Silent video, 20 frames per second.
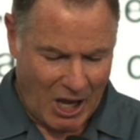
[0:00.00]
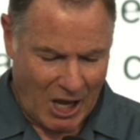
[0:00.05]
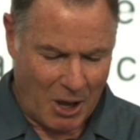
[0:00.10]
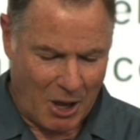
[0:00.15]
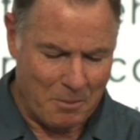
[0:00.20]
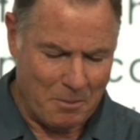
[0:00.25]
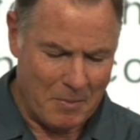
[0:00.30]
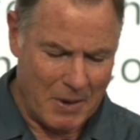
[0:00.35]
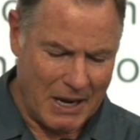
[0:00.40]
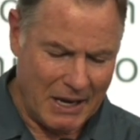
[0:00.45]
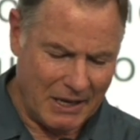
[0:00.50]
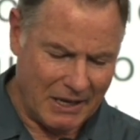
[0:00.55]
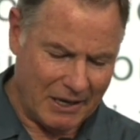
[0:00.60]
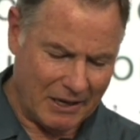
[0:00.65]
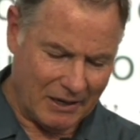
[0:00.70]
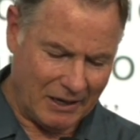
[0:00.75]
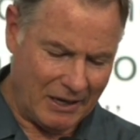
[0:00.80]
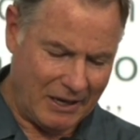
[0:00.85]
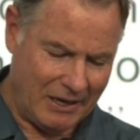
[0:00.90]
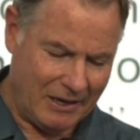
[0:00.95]

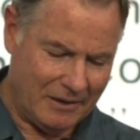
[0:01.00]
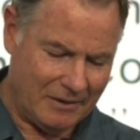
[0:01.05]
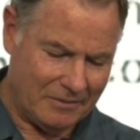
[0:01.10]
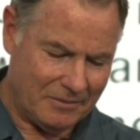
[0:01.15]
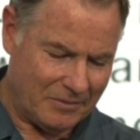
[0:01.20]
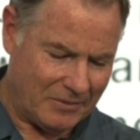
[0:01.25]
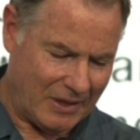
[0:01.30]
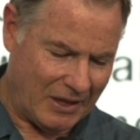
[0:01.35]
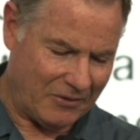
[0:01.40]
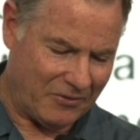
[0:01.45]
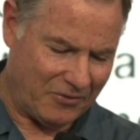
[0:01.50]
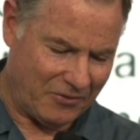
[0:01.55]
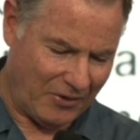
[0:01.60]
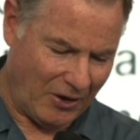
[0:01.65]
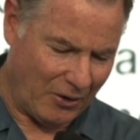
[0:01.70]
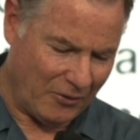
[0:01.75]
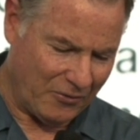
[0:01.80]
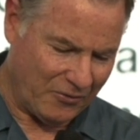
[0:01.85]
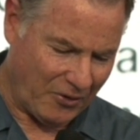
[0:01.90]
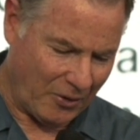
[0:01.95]
Immediately there
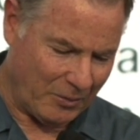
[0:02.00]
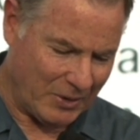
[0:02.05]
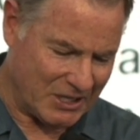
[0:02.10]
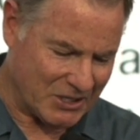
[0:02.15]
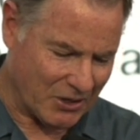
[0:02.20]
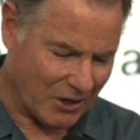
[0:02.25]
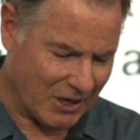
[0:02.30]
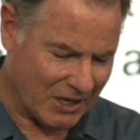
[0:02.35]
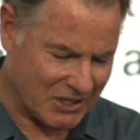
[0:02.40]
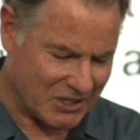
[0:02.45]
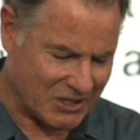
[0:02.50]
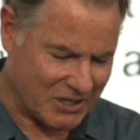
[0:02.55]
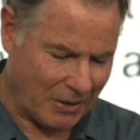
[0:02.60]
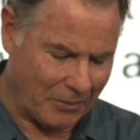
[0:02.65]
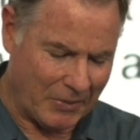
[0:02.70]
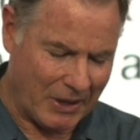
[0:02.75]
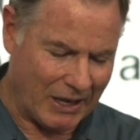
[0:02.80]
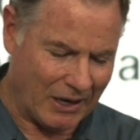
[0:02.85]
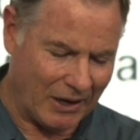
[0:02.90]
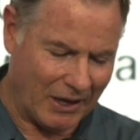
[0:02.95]
fell from his eyes
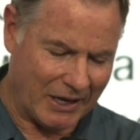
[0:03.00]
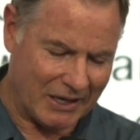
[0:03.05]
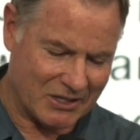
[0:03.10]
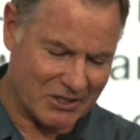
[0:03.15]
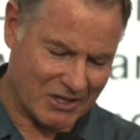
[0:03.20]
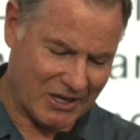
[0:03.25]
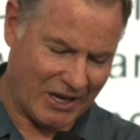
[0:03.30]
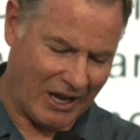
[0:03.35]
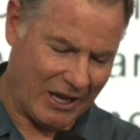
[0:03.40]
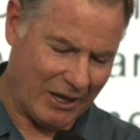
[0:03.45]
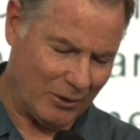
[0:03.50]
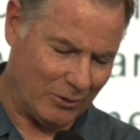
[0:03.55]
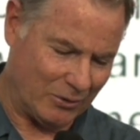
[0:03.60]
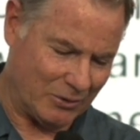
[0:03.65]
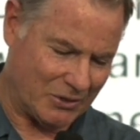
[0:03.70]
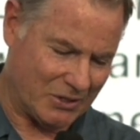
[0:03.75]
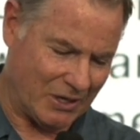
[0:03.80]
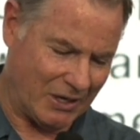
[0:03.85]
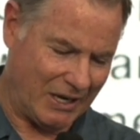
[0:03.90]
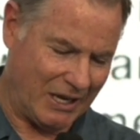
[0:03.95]
something like
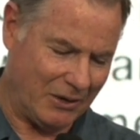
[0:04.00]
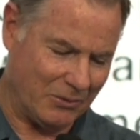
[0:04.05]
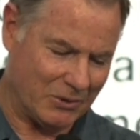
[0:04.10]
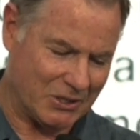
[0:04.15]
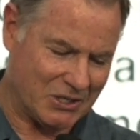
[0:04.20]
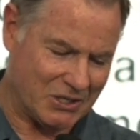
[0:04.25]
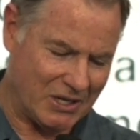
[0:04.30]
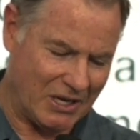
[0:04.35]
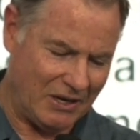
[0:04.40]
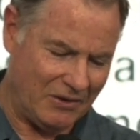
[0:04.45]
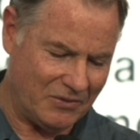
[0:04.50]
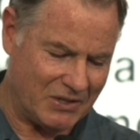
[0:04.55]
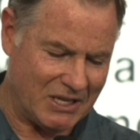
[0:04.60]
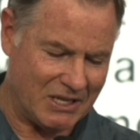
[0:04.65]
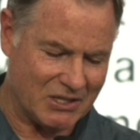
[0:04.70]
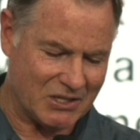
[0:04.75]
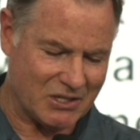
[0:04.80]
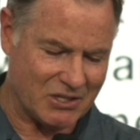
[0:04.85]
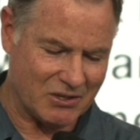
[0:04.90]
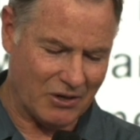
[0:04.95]
scales, and he received
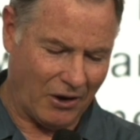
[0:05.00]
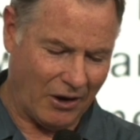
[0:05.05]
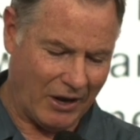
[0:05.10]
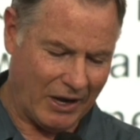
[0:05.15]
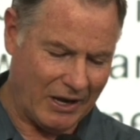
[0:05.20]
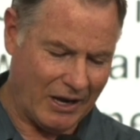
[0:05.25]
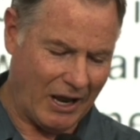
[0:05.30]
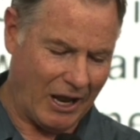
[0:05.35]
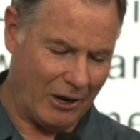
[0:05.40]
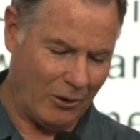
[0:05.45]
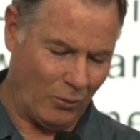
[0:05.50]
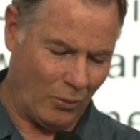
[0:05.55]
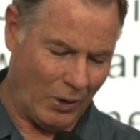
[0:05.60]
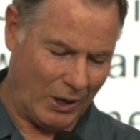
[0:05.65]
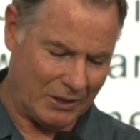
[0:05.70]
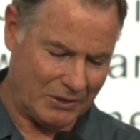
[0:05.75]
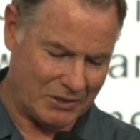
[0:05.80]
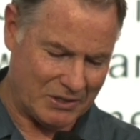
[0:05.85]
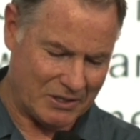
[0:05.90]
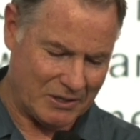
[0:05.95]
his sight at
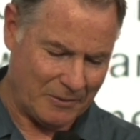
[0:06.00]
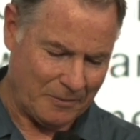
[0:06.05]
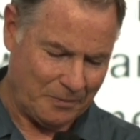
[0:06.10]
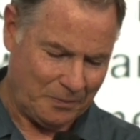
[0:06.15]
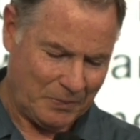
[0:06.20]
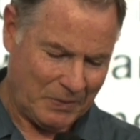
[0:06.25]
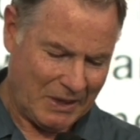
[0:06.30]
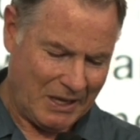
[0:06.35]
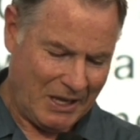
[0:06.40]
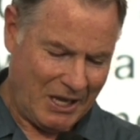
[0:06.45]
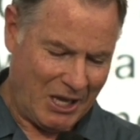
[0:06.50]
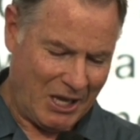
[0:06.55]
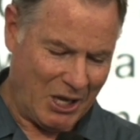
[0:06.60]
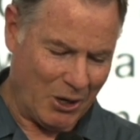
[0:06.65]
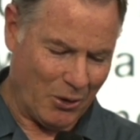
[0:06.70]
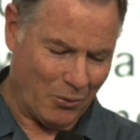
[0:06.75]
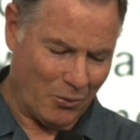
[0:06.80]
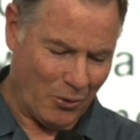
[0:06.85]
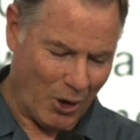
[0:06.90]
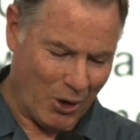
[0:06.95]
once. He
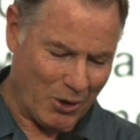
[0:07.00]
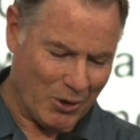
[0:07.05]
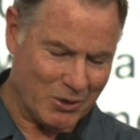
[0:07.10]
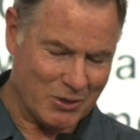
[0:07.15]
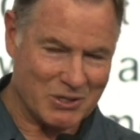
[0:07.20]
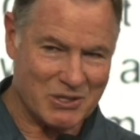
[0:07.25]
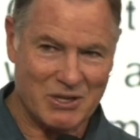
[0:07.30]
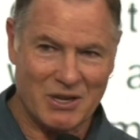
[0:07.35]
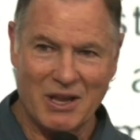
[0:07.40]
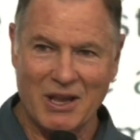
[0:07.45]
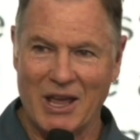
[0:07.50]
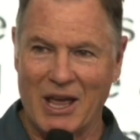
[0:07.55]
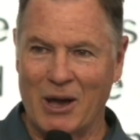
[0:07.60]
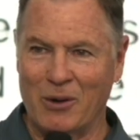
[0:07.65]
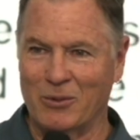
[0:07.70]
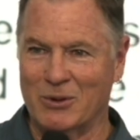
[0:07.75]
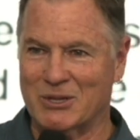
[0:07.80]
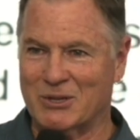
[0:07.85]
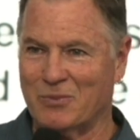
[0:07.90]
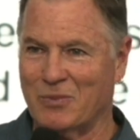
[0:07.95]
arose
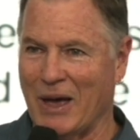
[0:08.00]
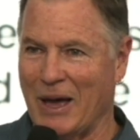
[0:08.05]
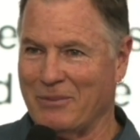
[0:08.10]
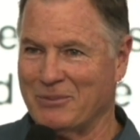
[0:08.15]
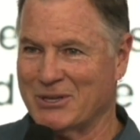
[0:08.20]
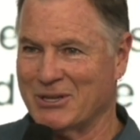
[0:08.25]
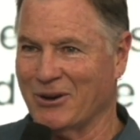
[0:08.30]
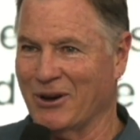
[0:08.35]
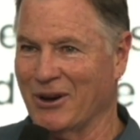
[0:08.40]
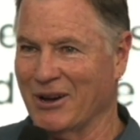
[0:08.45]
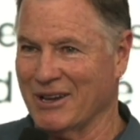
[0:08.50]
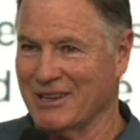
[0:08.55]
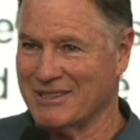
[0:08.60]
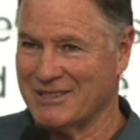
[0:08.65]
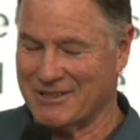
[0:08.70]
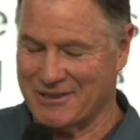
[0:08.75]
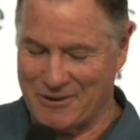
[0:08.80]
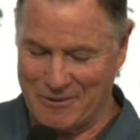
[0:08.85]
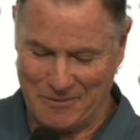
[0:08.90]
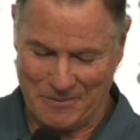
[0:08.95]
and was
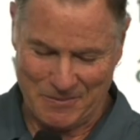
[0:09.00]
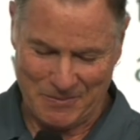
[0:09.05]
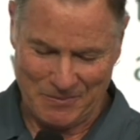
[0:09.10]
baptized.